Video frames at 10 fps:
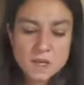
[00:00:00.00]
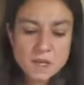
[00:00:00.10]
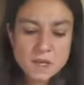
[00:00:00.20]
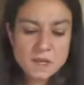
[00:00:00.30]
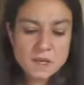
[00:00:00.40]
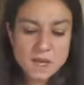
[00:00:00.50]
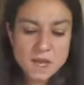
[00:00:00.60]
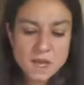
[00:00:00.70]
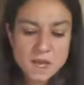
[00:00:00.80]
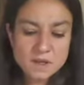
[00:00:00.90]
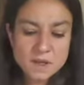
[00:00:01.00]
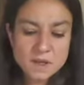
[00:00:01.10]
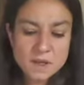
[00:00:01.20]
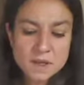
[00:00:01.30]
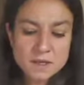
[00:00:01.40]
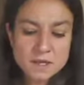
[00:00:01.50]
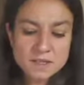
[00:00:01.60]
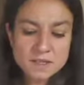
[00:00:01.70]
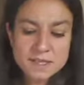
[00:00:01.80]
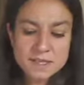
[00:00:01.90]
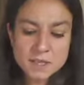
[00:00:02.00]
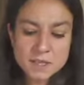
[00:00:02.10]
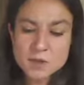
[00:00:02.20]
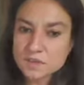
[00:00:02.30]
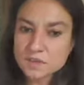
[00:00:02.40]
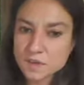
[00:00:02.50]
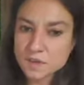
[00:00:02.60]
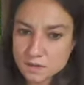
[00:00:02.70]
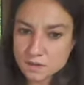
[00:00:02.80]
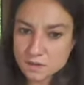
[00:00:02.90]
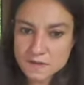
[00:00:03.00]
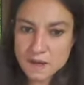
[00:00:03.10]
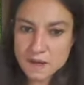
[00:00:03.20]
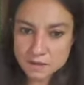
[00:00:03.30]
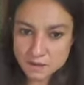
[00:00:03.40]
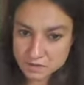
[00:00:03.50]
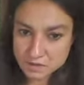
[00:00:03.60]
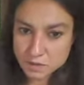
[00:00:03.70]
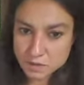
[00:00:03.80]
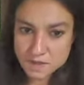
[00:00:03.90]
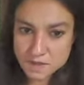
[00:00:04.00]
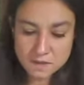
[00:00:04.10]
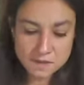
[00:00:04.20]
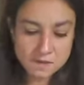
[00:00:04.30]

Yeah, I mean, and that's another thing that I learned when I came